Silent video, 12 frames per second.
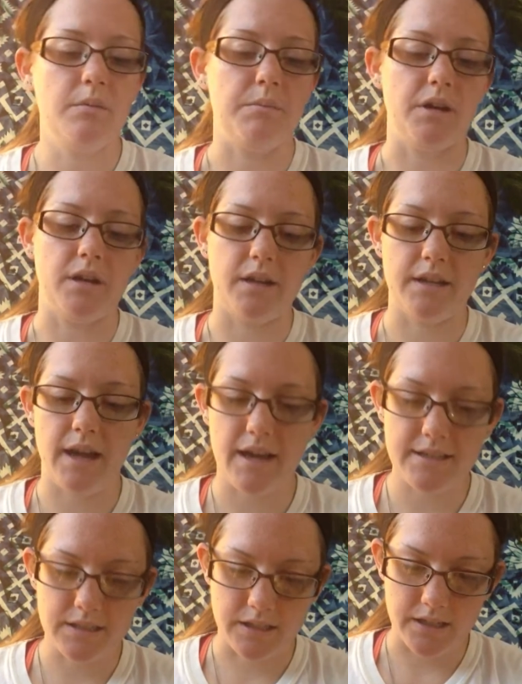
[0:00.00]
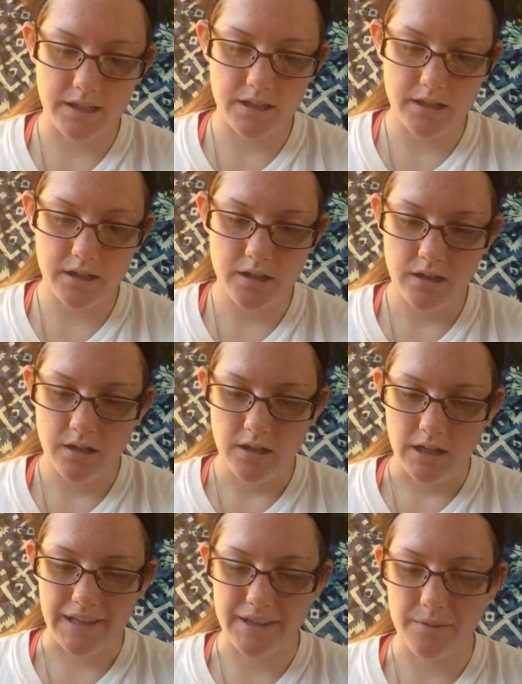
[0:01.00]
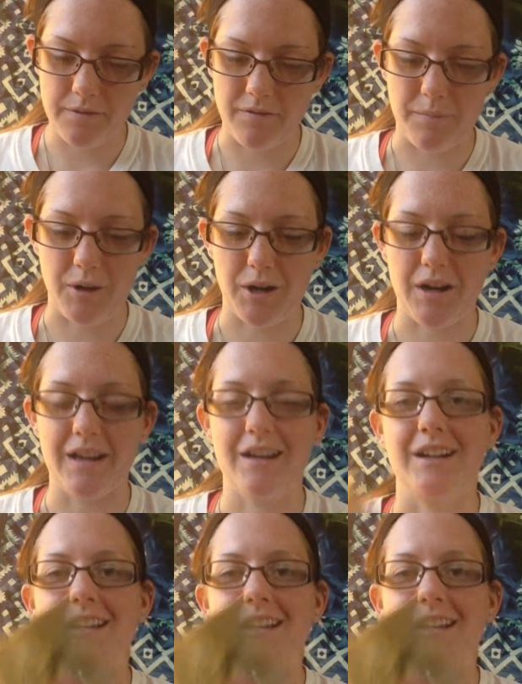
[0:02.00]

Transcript: But it has like a little bit of a mark right here.